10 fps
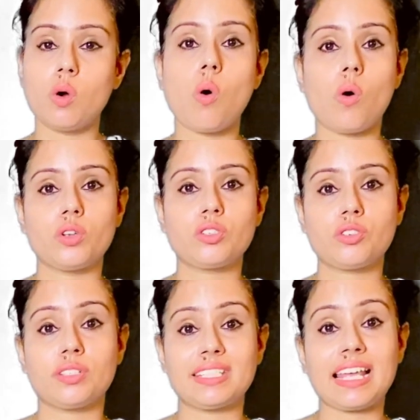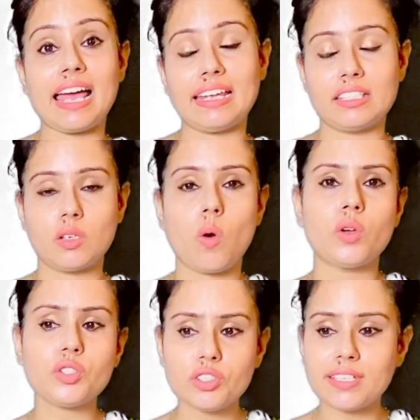ostracize.
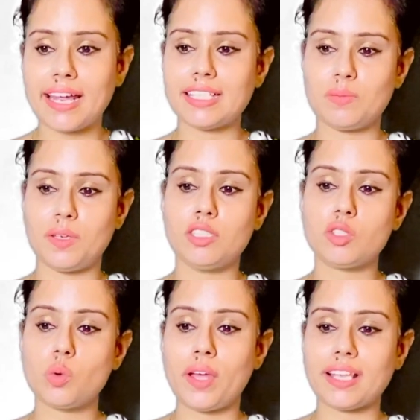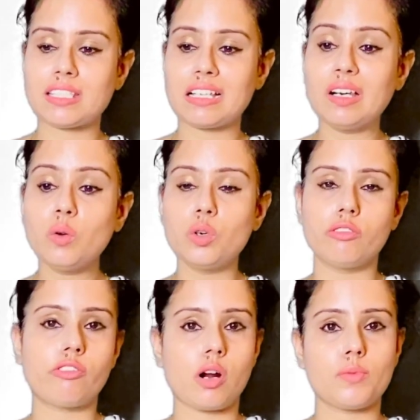Ostracize means to
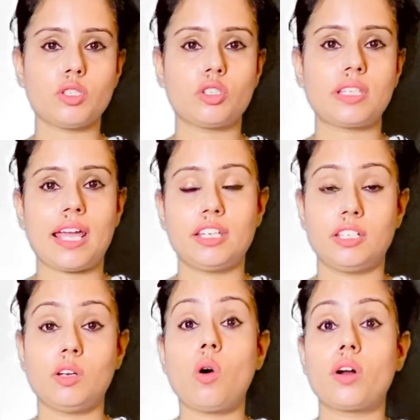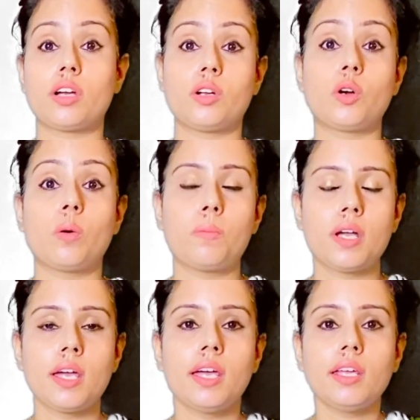exclude from a society or a group.
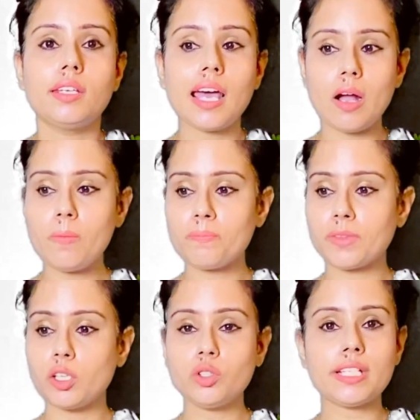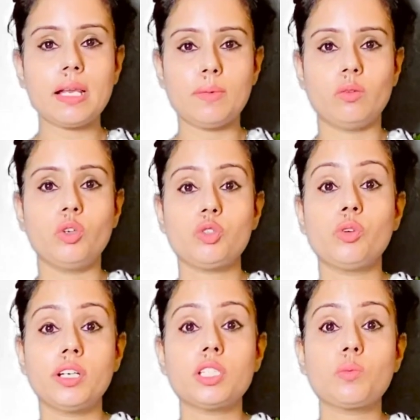Now, you tell me which
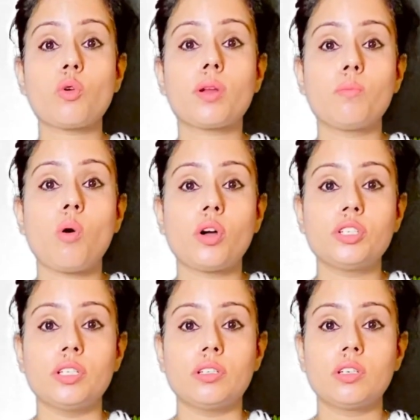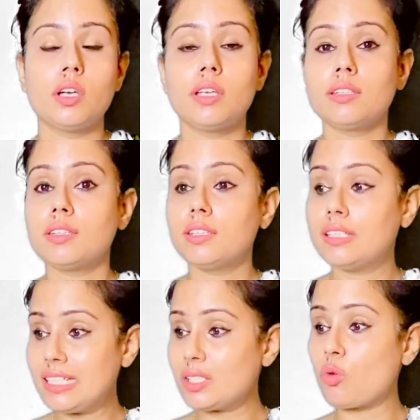word is more important.
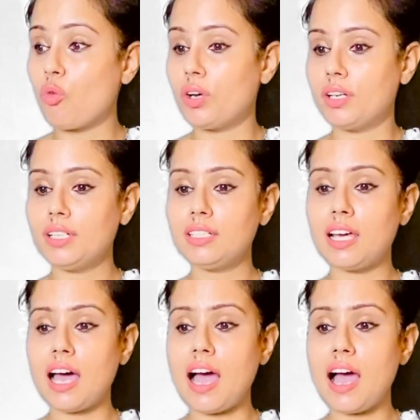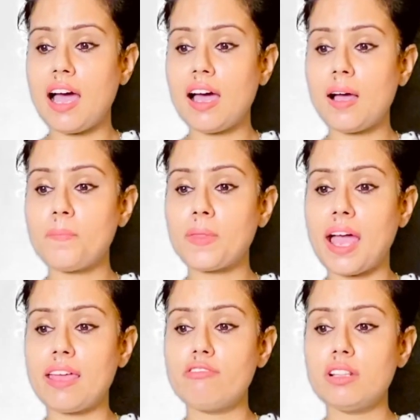This word,
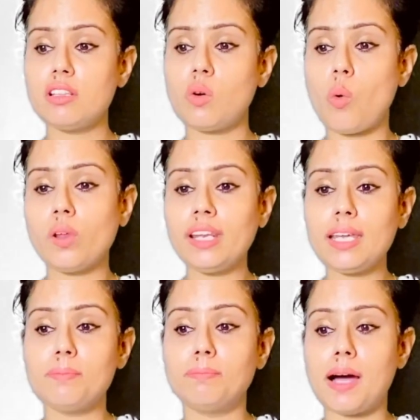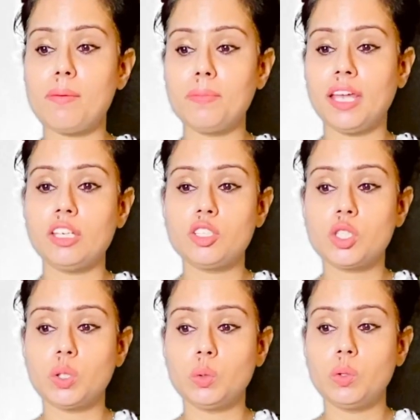I will only bump
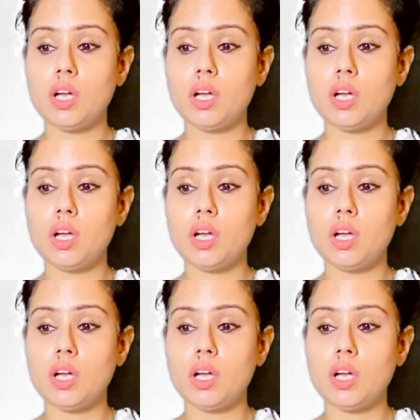into